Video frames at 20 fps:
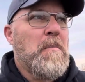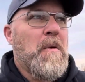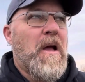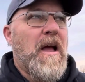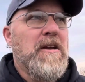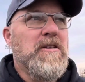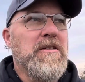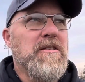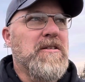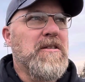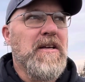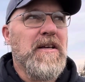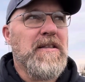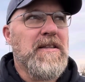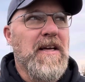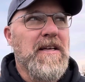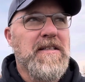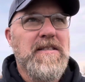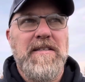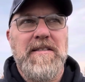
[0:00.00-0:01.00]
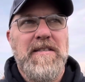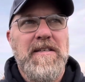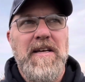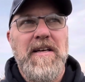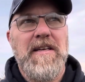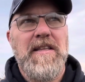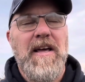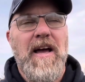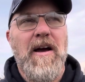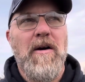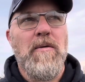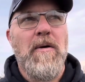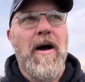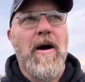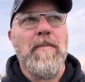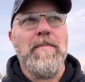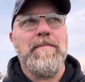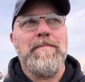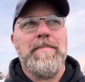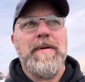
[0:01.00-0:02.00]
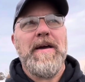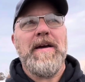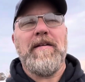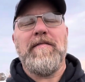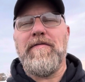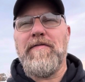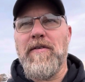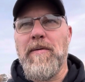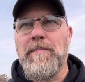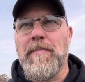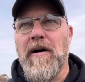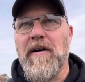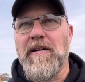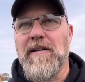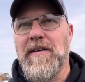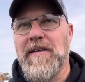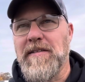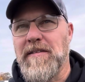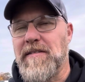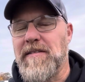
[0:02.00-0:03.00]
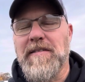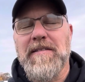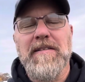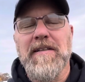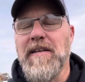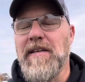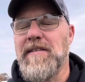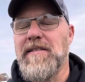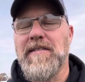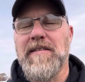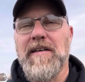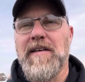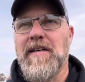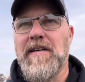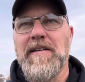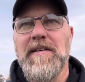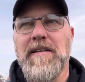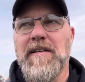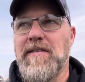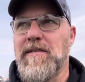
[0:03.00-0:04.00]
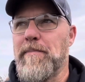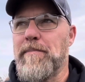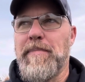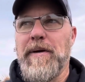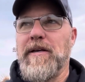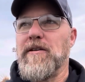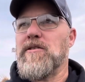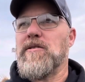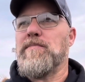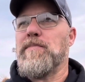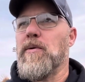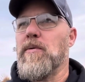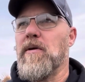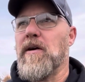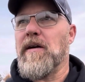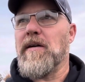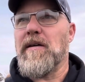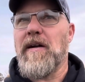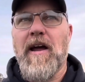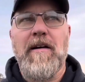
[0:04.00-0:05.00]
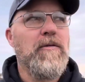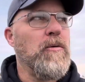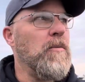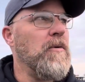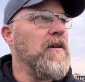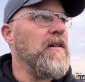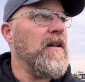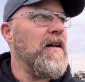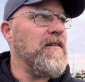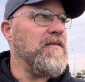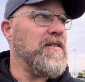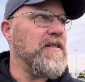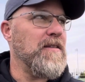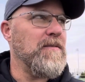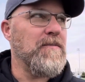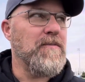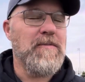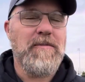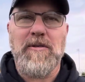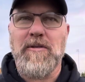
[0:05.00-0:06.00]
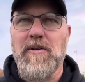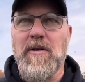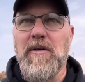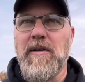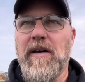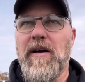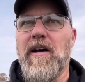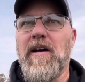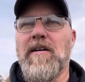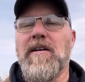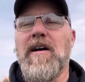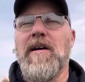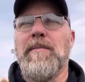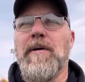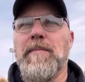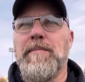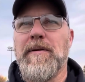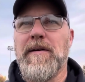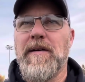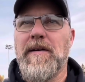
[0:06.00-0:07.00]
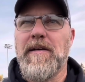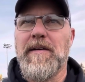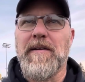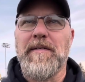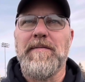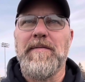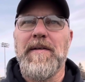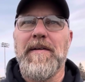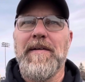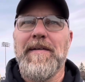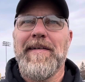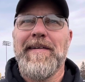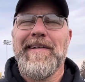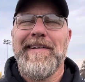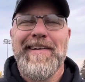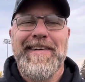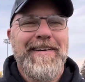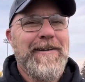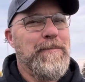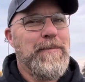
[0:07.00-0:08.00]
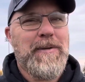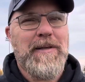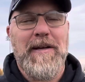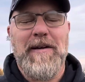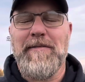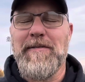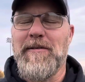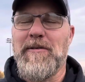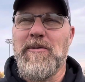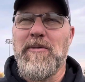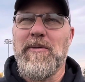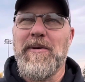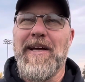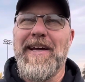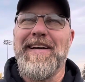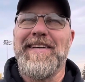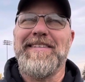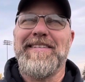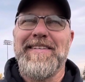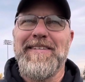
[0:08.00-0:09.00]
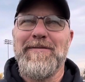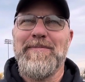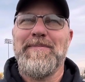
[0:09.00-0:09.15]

I just think they see how, how big football is. It's a uh, it's a big sport. Everyone loves it. So they all come up here and play for two days